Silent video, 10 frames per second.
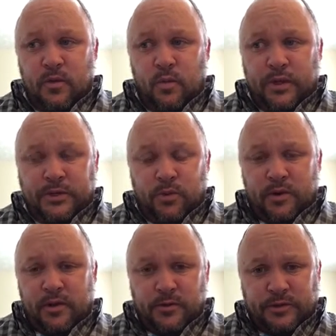which
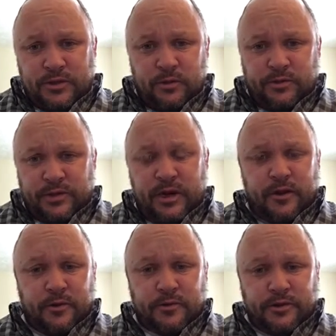one of those two
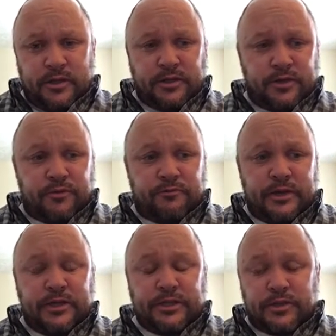scenarios does your
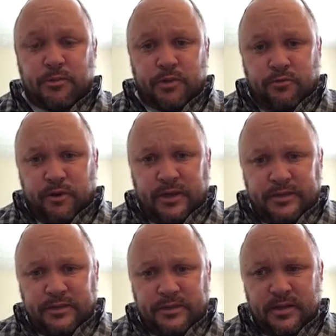relationship with
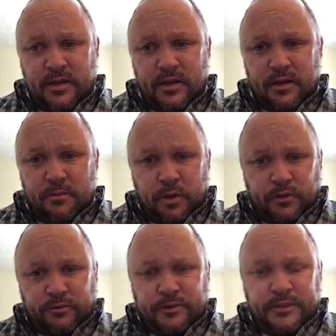Christ
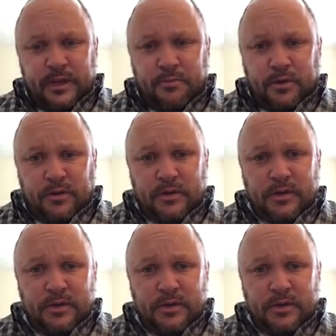most resemble?